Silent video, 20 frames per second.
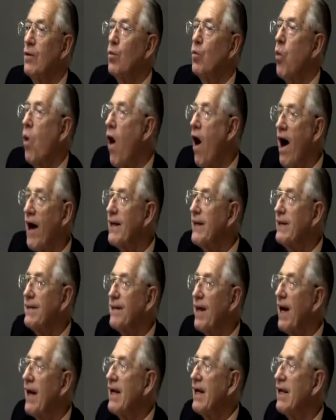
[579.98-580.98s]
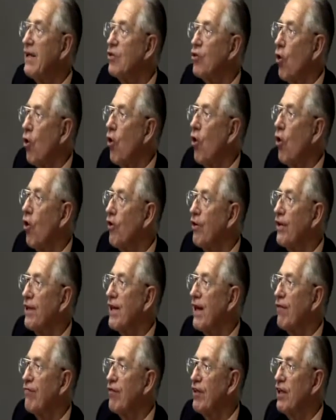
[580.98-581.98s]
why did they ignore the
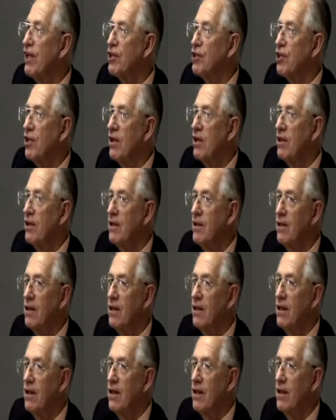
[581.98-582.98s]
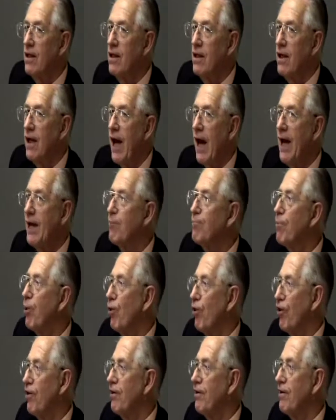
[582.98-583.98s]
definition and
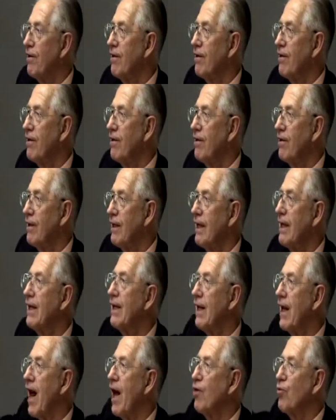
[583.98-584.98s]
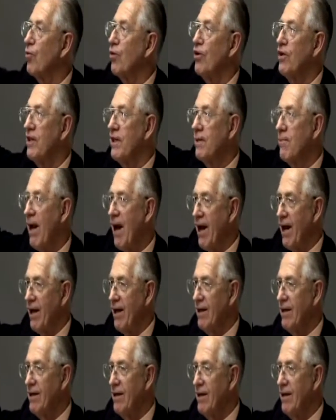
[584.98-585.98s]
put in an unworthy manner?
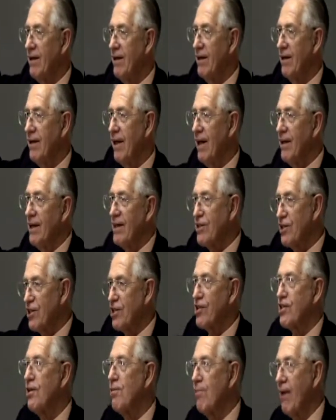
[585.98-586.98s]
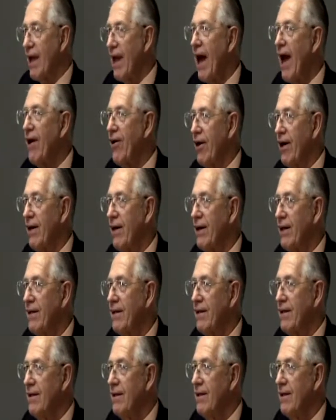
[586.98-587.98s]
Now there's a similarity,
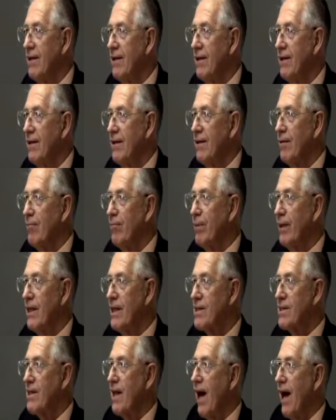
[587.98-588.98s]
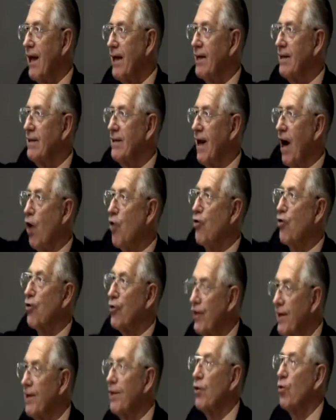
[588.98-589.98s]
but it's like a
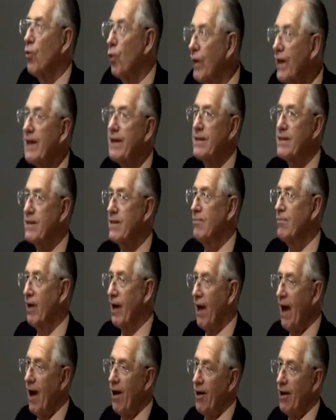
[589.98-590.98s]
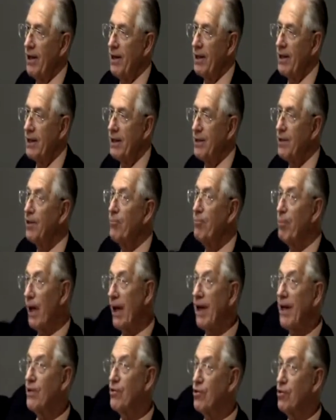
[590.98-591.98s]
real weak similarity
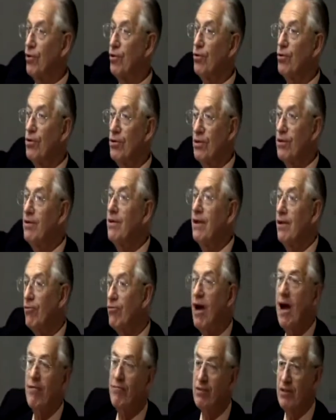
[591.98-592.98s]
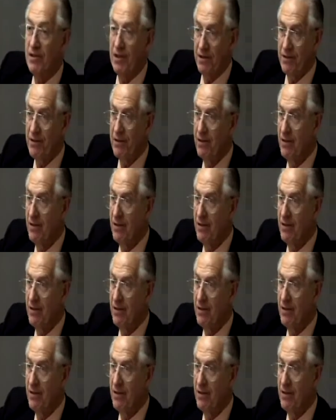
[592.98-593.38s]
compared to irreverent,